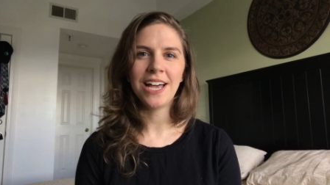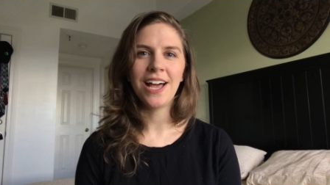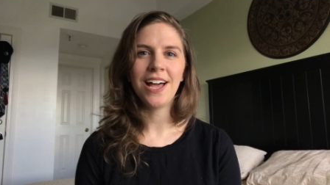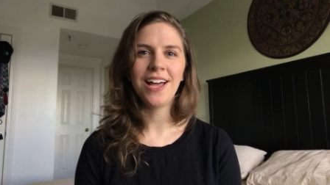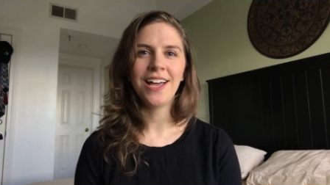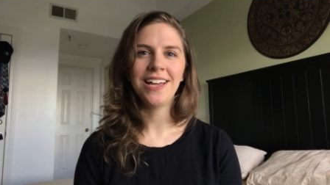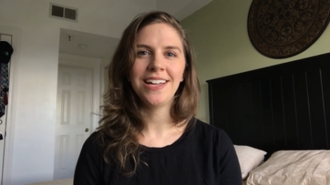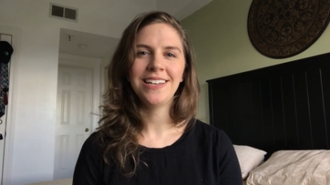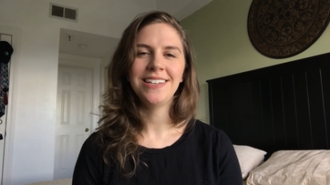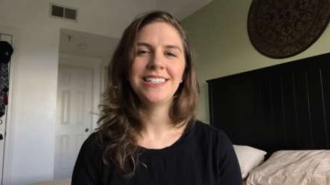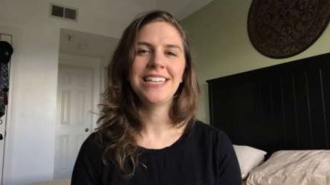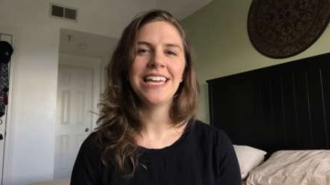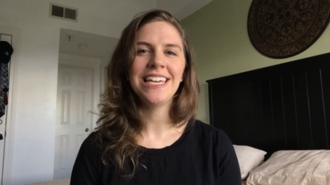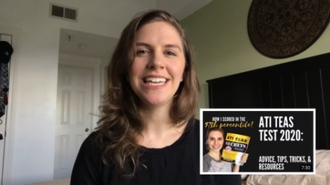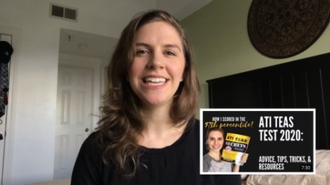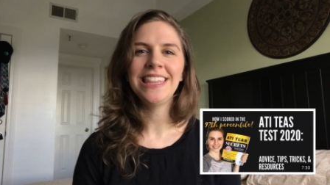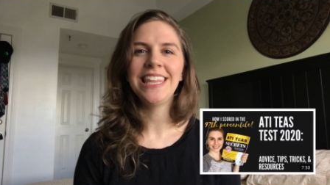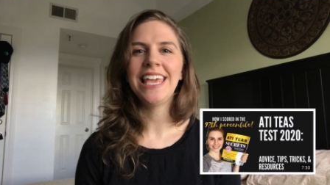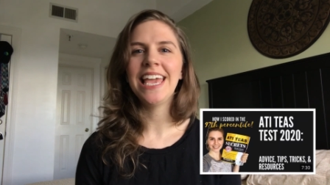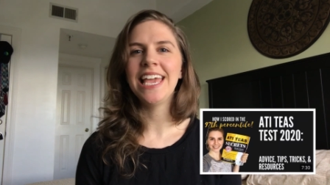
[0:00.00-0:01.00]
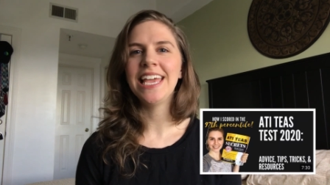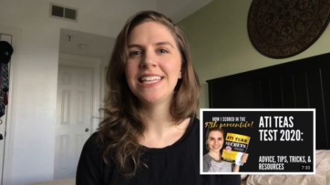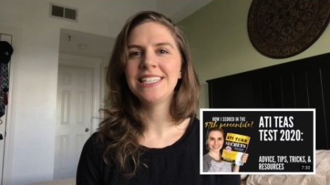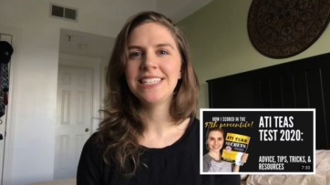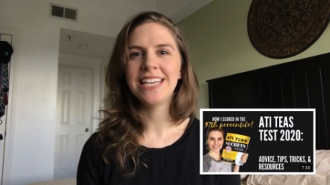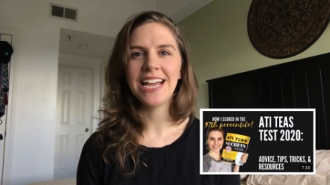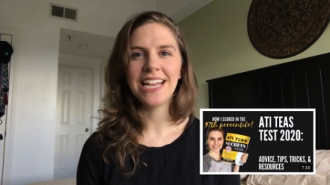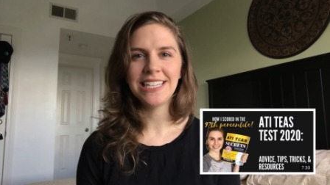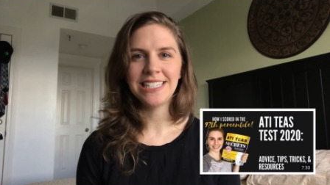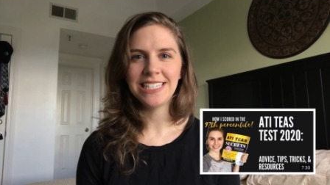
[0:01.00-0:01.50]
on taking the
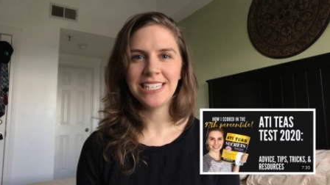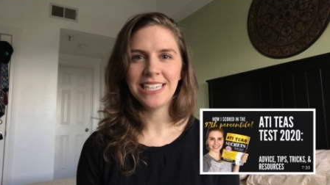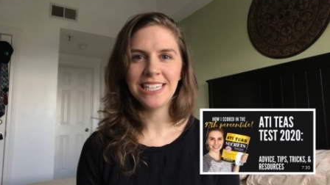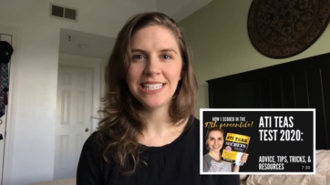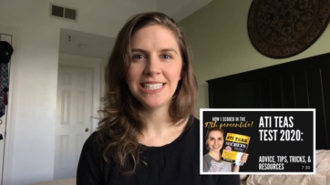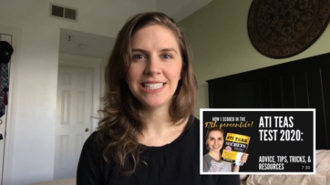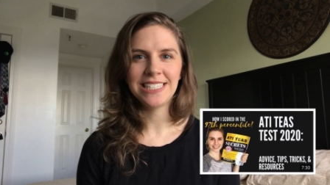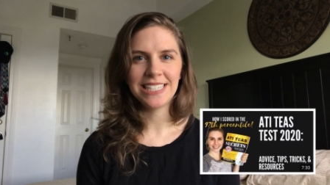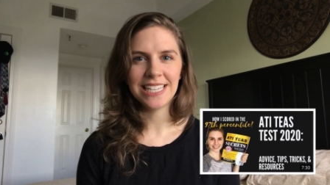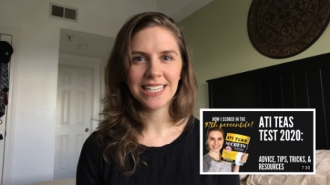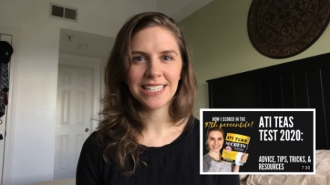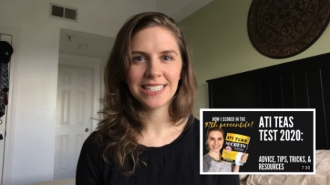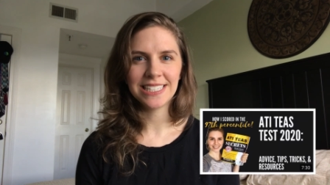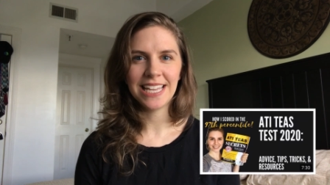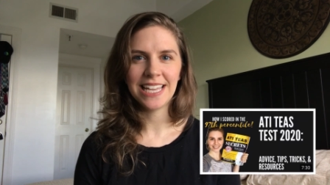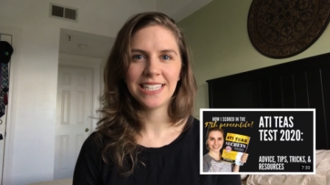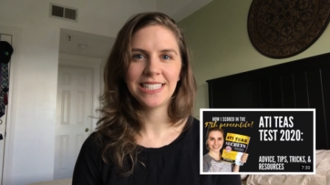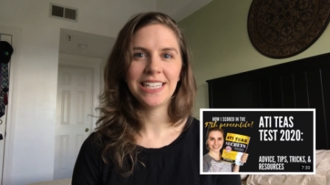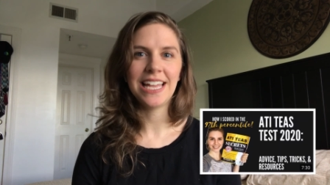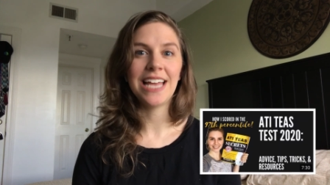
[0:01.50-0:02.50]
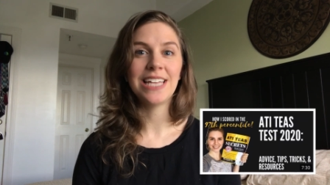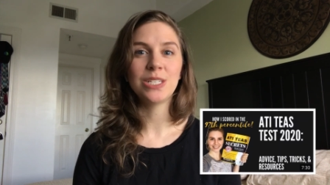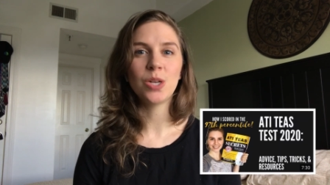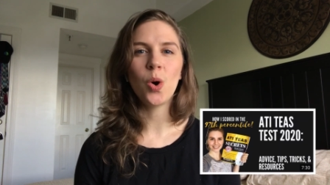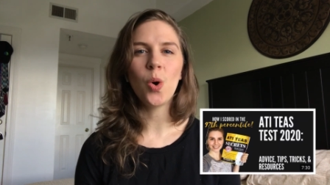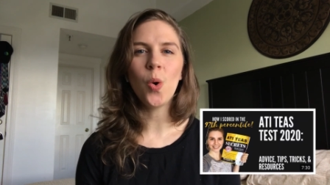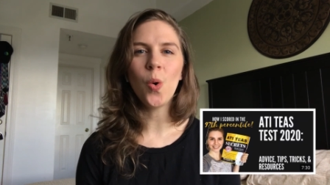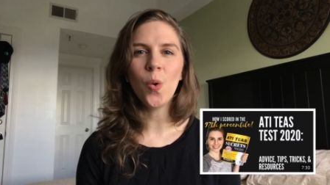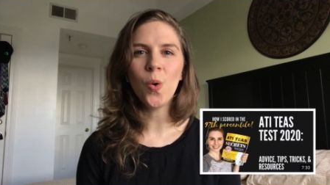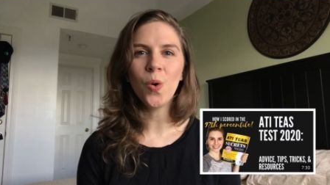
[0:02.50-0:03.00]
ATI TEAS six test as a
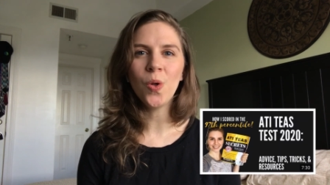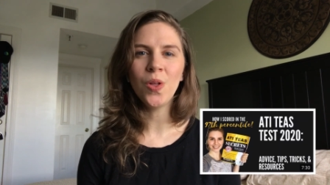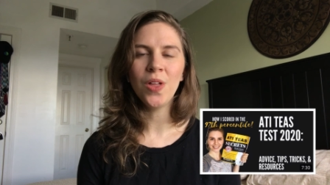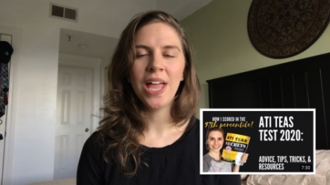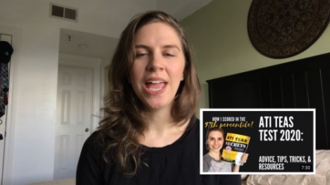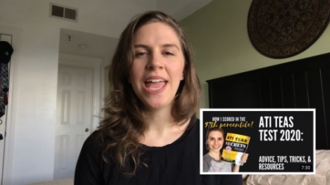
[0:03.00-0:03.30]
whole,